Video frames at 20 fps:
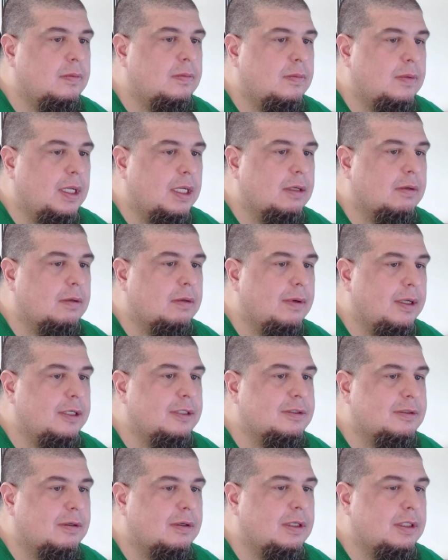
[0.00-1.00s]
Not quite
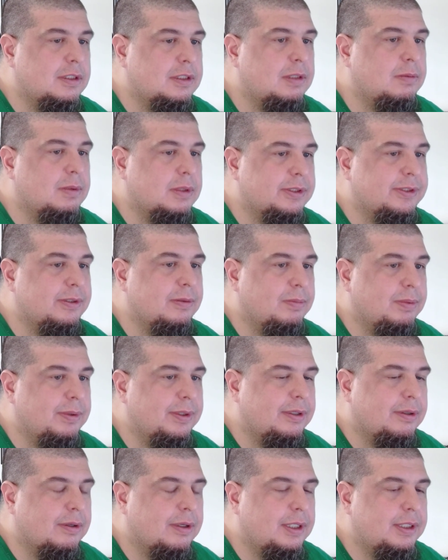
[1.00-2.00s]
as crazy, but still
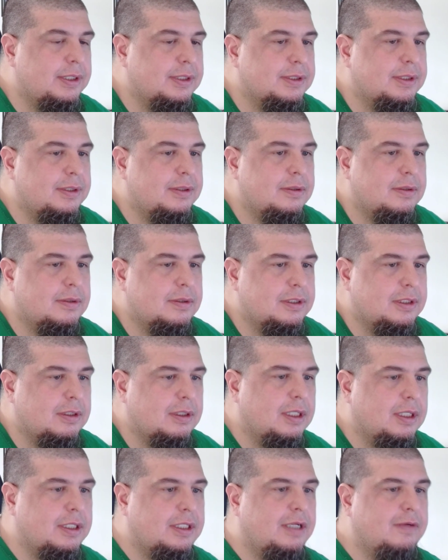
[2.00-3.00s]
pretty crazy. Still
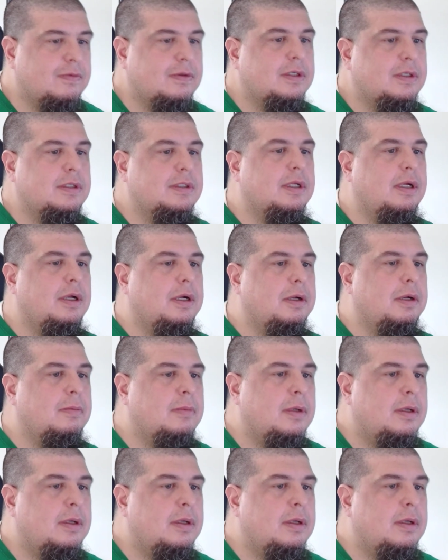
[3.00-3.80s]
like to have a good time.